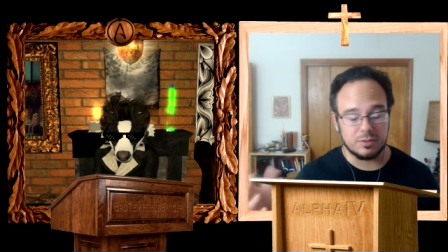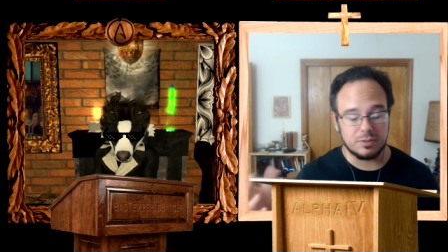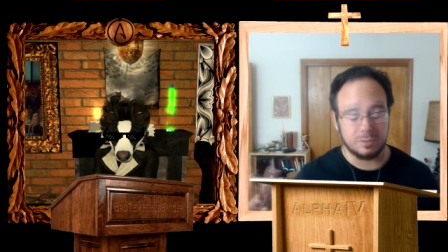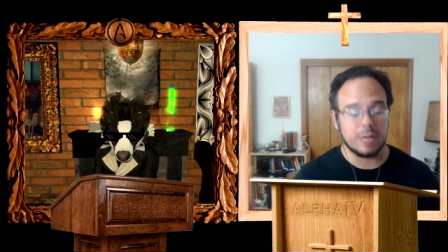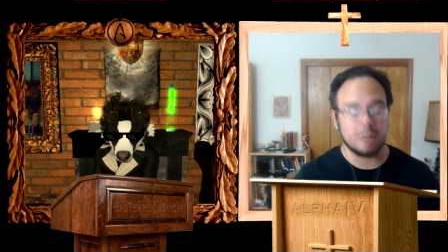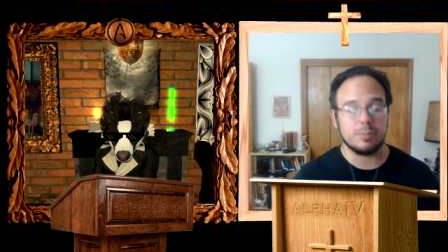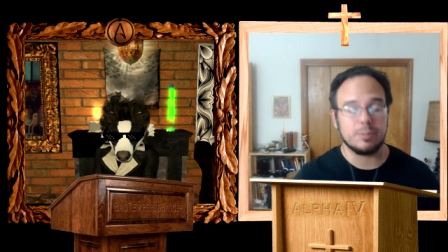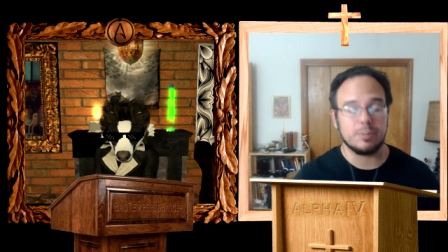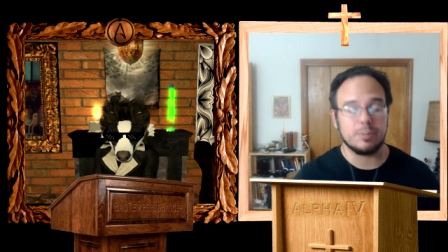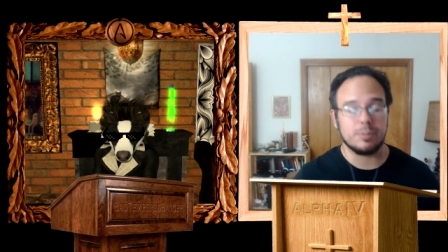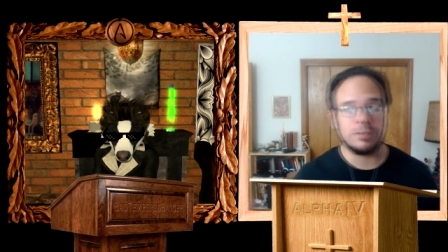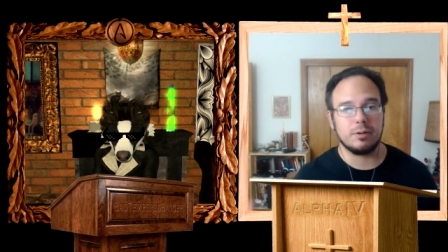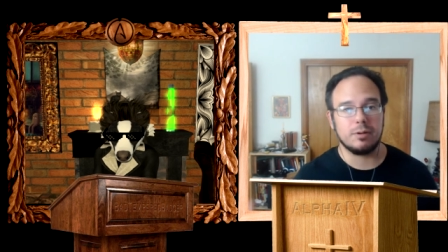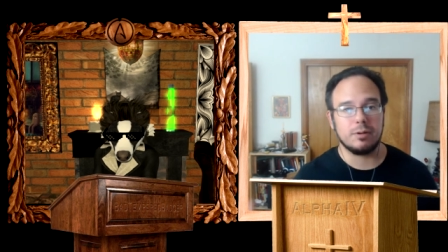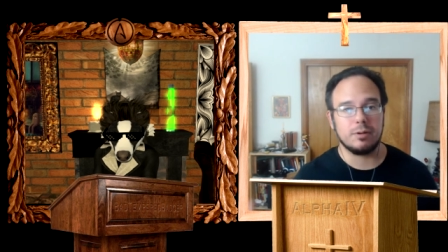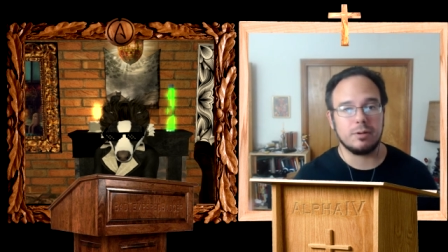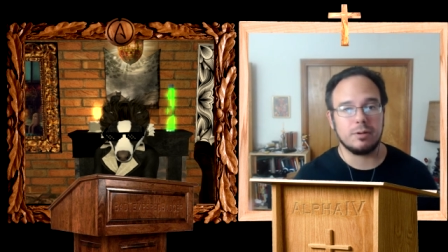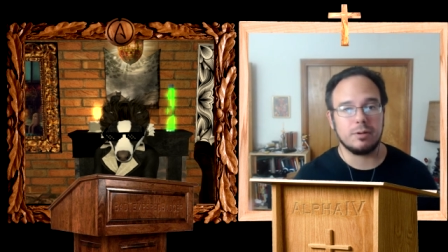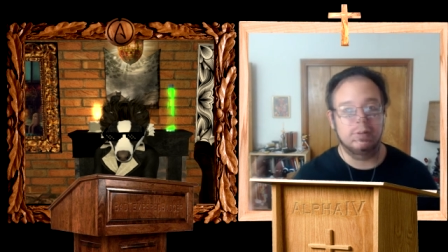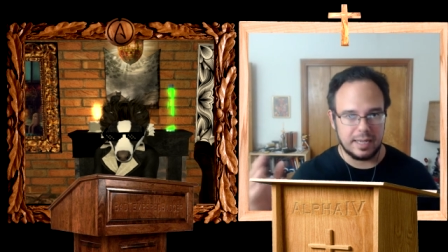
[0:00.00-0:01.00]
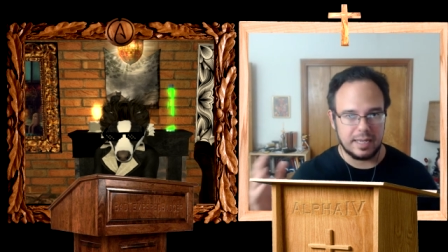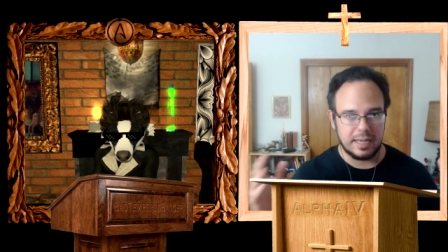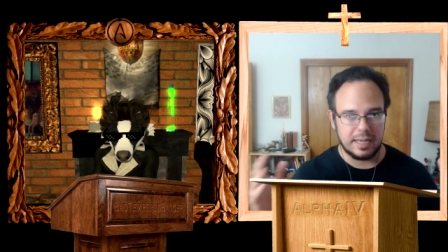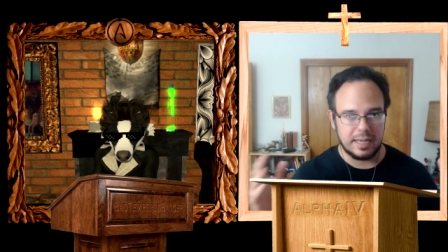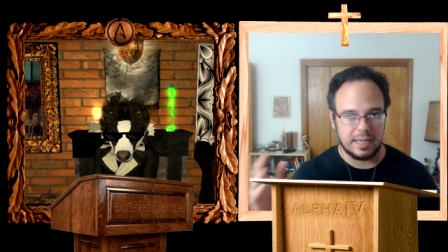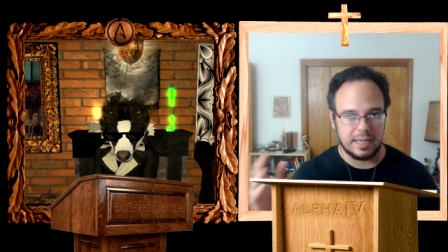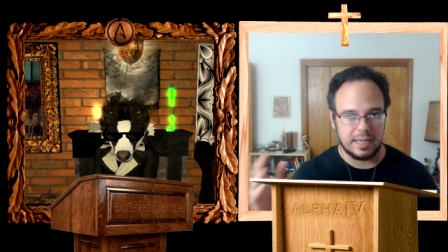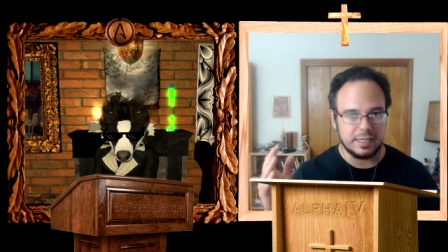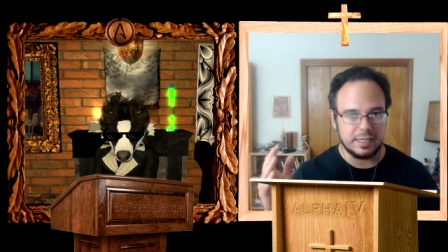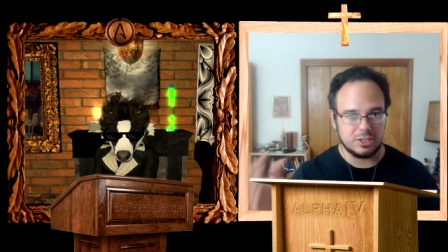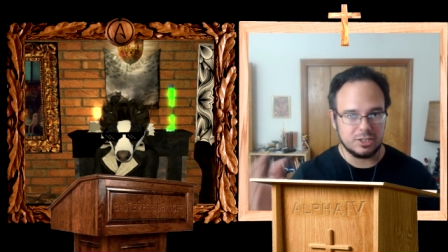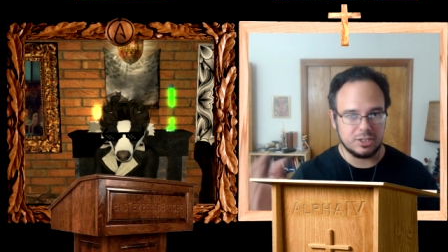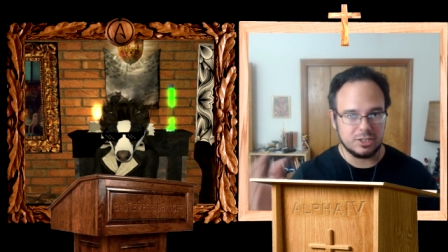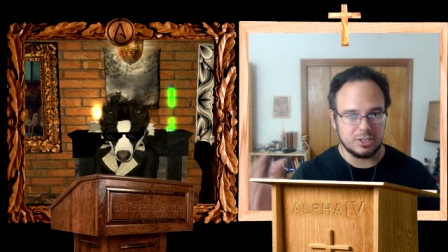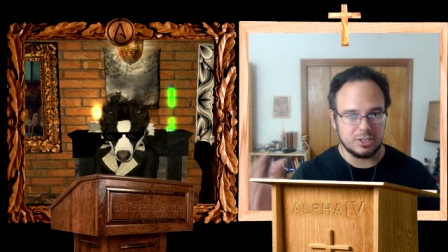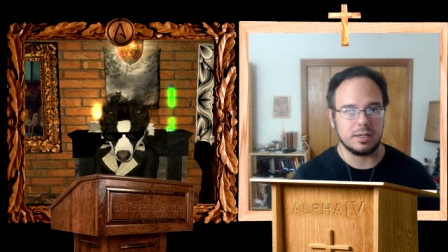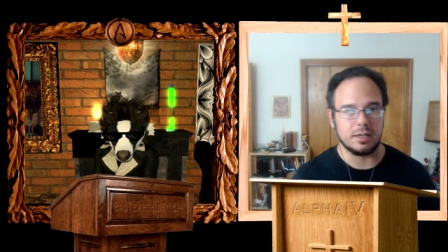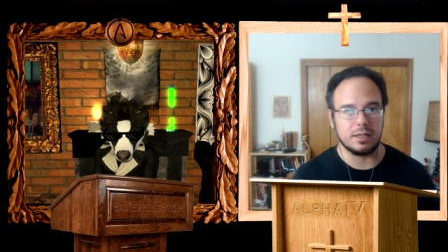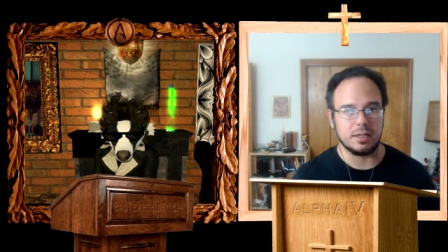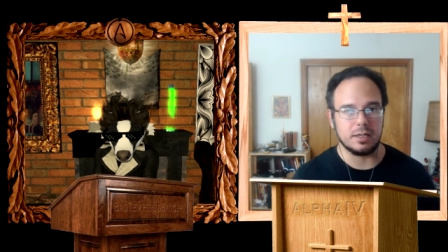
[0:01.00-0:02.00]
temporarily a mini
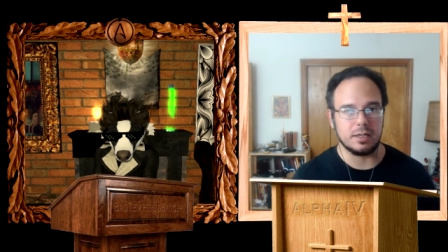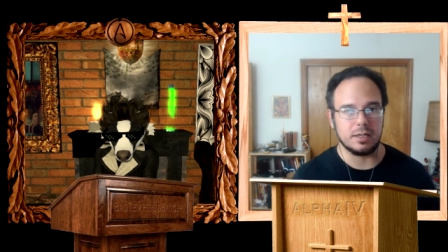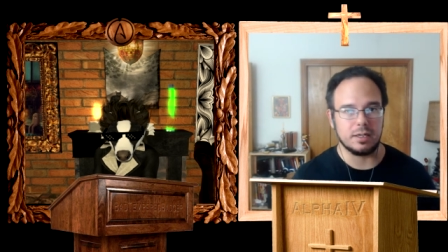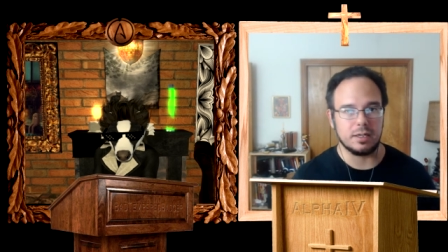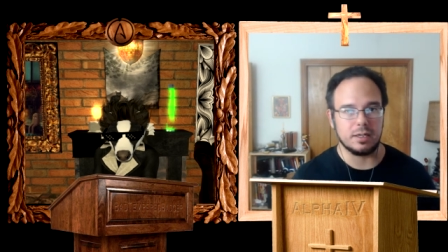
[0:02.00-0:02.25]
China,